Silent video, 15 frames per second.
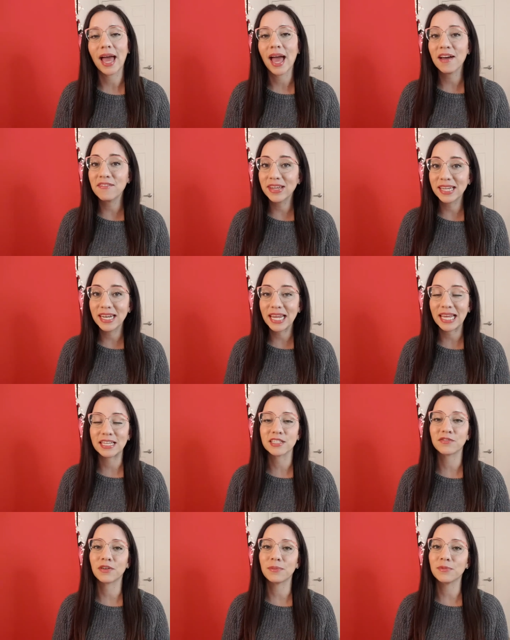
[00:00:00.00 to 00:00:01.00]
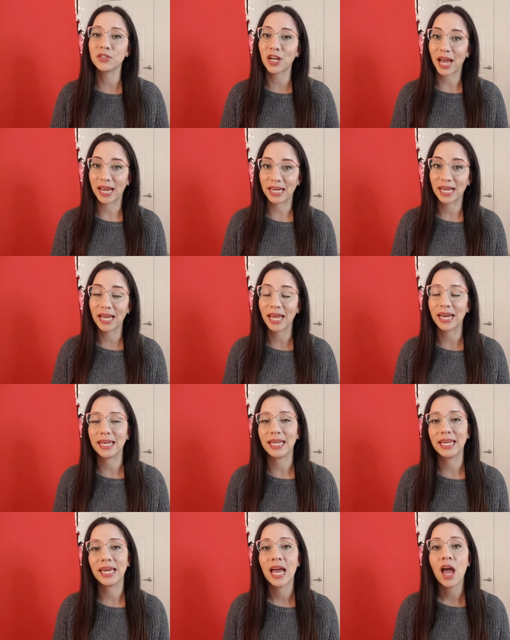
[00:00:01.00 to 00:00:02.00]
Kevin is from China and
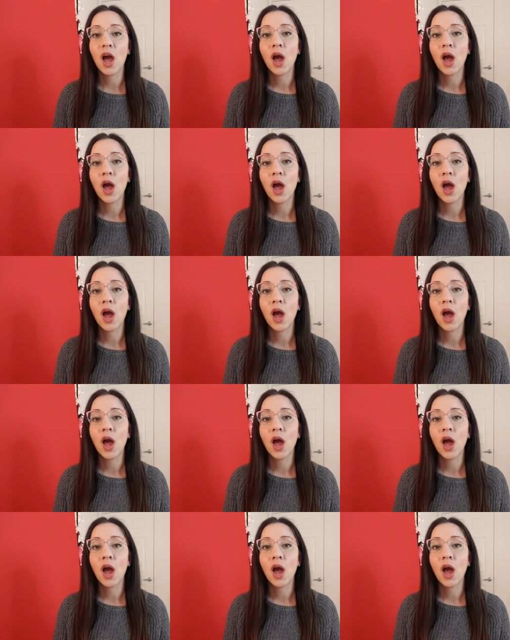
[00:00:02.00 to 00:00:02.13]
he